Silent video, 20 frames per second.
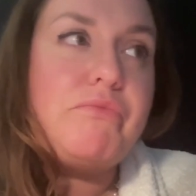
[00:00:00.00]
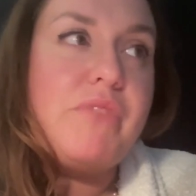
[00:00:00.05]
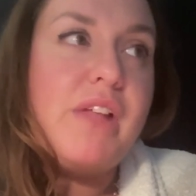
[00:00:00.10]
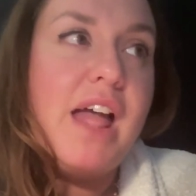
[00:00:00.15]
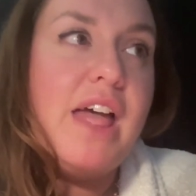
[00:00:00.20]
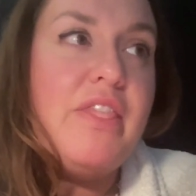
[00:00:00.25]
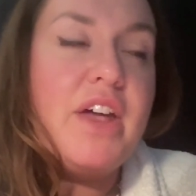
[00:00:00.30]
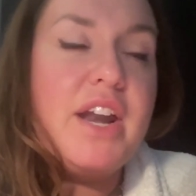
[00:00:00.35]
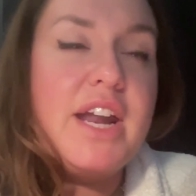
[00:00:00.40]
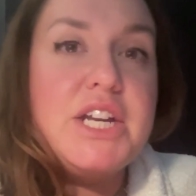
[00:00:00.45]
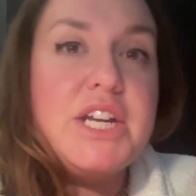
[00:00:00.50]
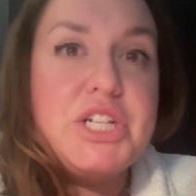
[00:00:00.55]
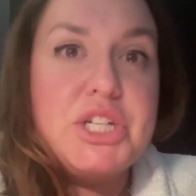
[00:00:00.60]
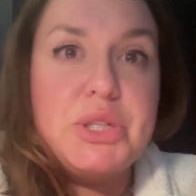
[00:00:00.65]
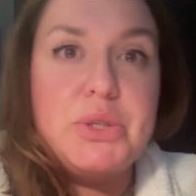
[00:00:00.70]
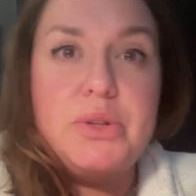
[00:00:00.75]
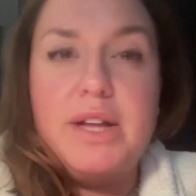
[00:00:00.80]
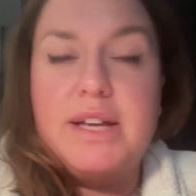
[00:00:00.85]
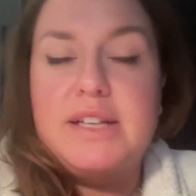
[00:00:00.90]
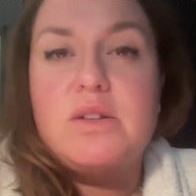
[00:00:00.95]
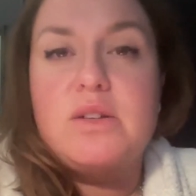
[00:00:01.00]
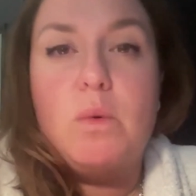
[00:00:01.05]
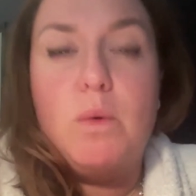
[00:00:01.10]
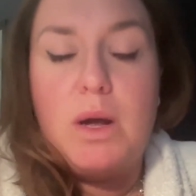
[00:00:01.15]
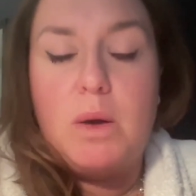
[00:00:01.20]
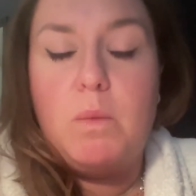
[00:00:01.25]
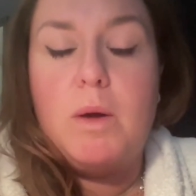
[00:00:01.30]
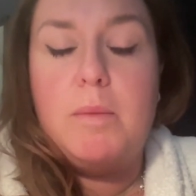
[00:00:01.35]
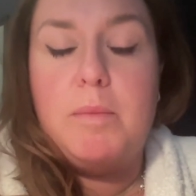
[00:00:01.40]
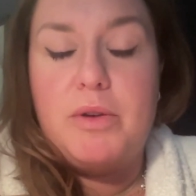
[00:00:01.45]
then I do like, so
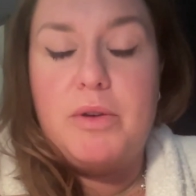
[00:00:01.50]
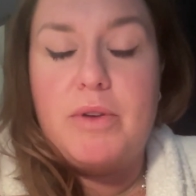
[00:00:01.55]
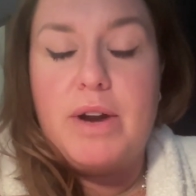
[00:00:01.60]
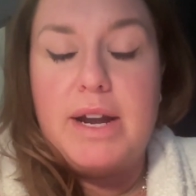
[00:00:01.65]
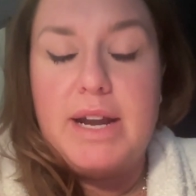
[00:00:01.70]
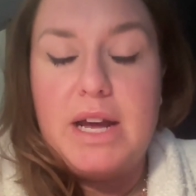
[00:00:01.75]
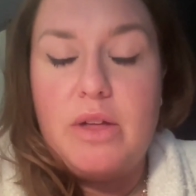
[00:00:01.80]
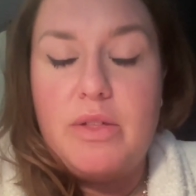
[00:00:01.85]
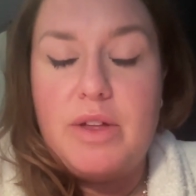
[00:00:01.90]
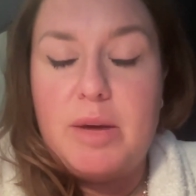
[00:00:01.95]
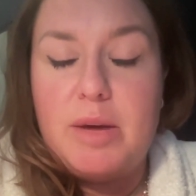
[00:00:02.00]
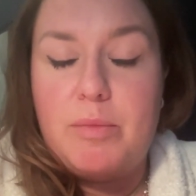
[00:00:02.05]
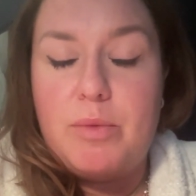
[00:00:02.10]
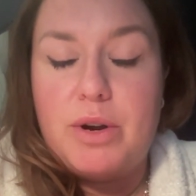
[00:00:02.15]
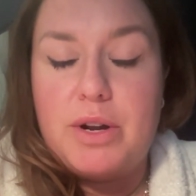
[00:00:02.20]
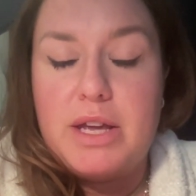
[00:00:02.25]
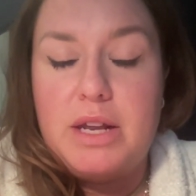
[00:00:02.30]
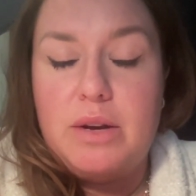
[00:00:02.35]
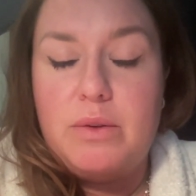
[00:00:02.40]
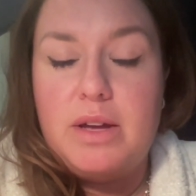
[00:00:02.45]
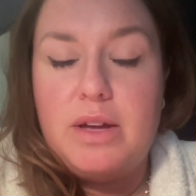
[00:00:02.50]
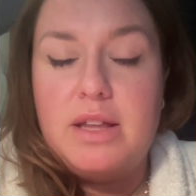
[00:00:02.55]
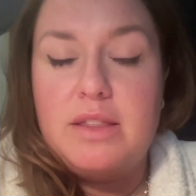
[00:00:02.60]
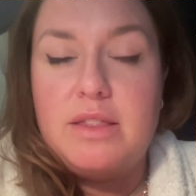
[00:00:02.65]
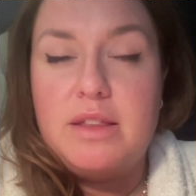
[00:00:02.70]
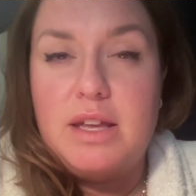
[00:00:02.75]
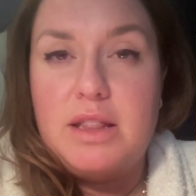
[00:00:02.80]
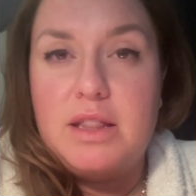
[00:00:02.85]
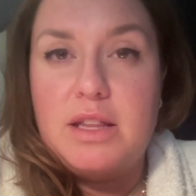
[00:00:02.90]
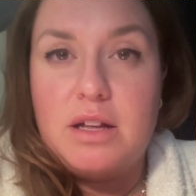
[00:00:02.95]
one woman right now that I'm working with
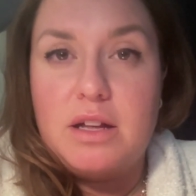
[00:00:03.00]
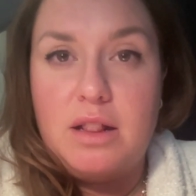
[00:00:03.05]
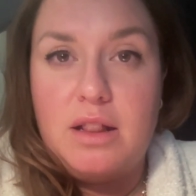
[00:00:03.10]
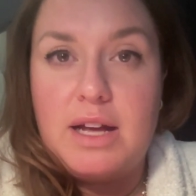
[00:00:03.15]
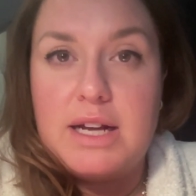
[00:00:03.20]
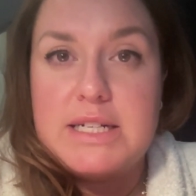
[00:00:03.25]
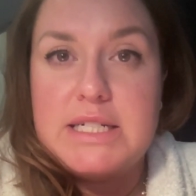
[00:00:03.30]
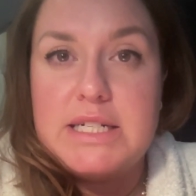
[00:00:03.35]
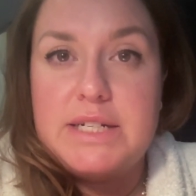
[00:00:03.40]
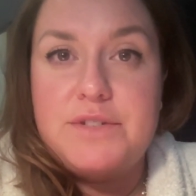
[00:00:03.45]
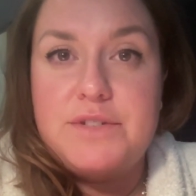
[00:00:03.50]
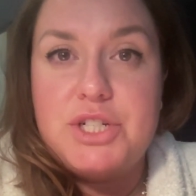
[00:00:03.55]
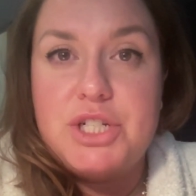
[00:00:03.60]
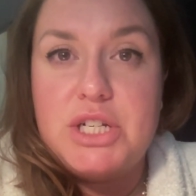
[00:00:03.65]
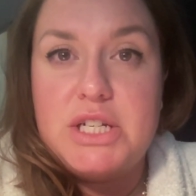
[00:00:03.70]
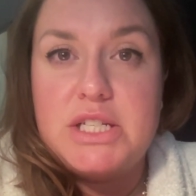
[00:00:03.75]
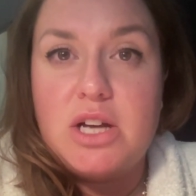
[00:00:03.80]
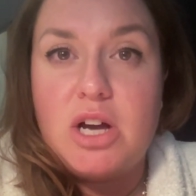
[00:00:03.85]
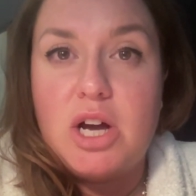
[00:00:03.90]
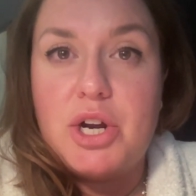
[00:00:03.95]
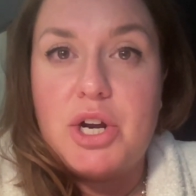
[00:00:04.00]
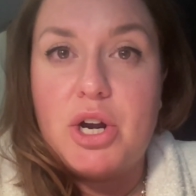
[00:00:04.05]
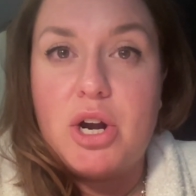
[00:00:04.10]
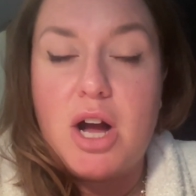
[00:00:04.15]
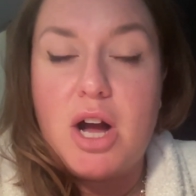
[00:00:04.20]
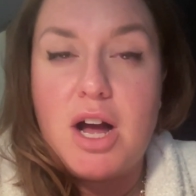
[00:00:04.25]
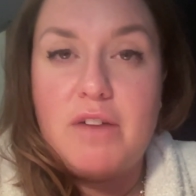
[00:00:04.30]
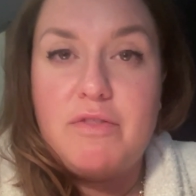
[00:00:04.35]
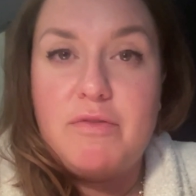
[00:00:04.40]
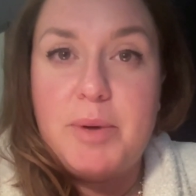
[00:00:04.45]
in the Collective, she's on her
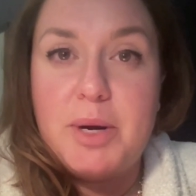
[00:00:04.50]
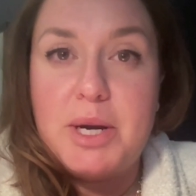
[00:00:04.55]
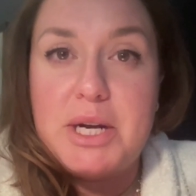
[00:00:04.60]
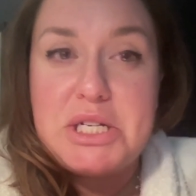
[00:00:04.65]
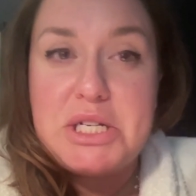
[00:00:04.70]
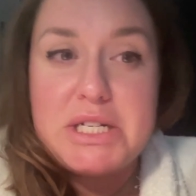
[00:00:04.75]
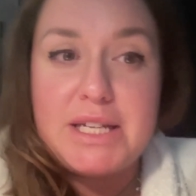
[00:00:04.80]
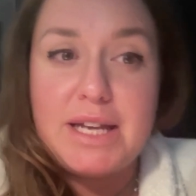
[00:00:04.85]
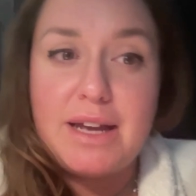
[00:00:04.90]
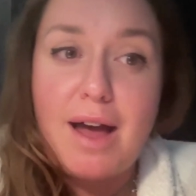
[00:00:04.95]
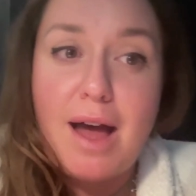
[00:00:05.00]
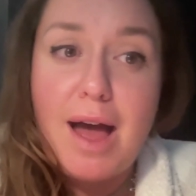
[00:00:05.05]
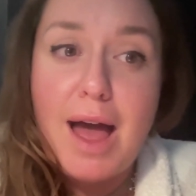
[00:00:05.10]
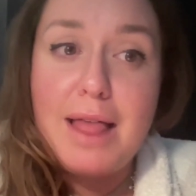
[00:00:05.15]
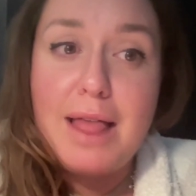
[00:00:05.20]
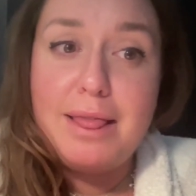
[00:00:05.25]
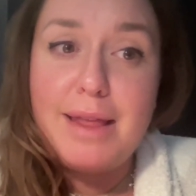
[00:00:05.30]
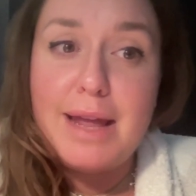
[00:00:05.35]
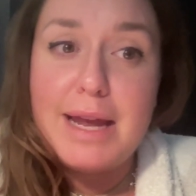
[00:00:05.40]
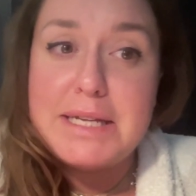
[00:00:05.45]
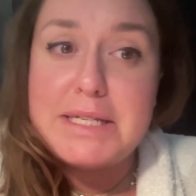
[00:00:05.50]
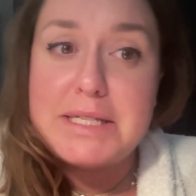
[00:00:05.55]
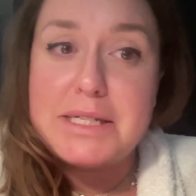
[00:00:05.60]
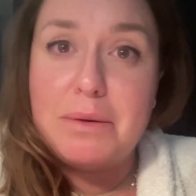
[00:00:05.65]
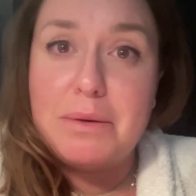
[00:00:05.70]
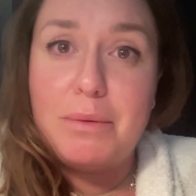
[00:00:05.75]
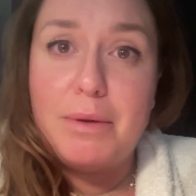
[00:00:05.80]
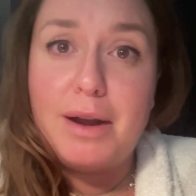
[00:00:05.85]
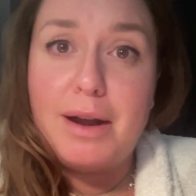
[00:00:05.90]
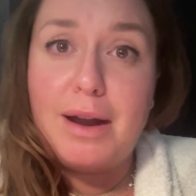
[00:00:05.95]
off period and she's like, I liked
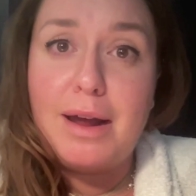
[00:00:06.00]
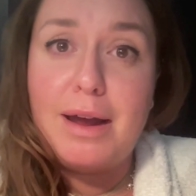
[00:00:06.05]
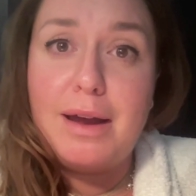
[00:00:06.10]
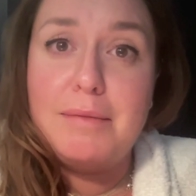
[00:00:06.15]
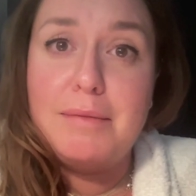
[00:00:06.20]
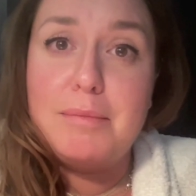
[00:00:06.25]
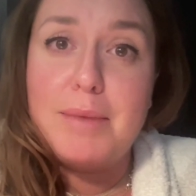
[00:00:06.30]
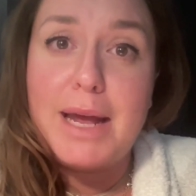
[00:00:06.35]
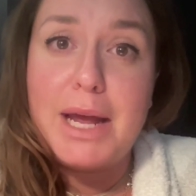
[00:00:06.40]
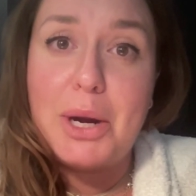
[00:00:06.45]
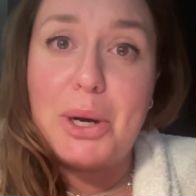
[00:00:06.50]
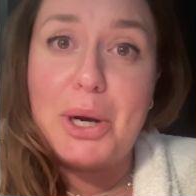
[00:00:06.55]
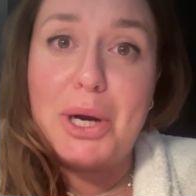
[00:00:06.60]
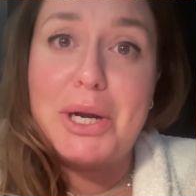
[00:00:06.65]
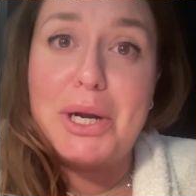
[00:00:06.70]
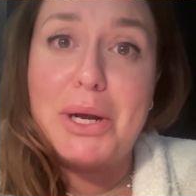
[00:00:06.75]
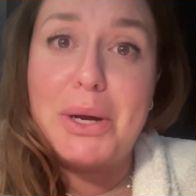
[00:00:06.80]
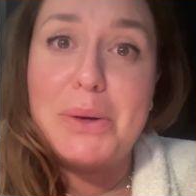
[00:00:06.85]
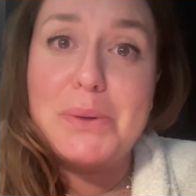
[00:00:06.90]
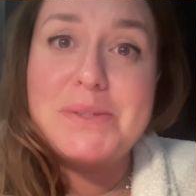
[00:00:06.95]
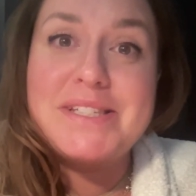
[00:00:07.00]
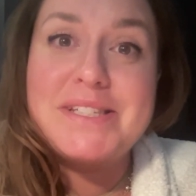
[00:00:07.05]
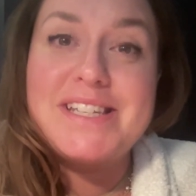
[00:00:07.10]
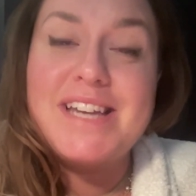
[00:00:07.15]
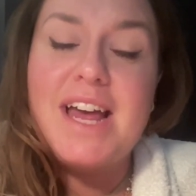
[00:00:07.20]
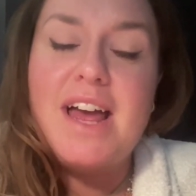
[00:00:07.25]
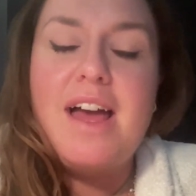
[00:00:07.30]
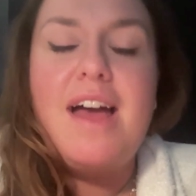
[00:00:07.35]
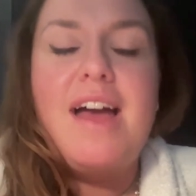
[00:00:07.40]
it when I microdosed.